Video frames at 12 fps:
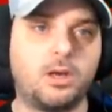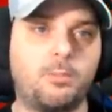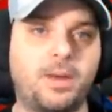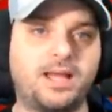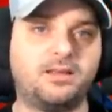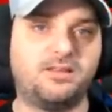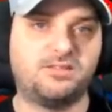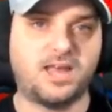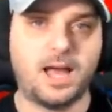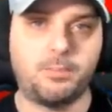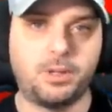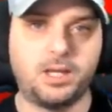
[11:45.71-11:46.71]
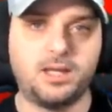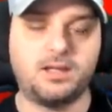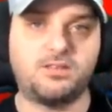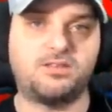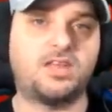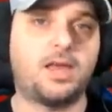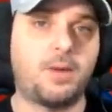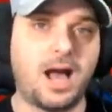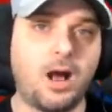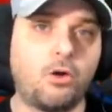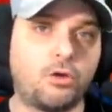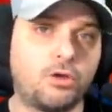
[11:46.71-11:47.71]
Bailey Zappi, and Sam
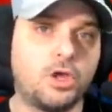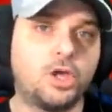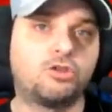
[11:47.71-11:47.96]
Howell.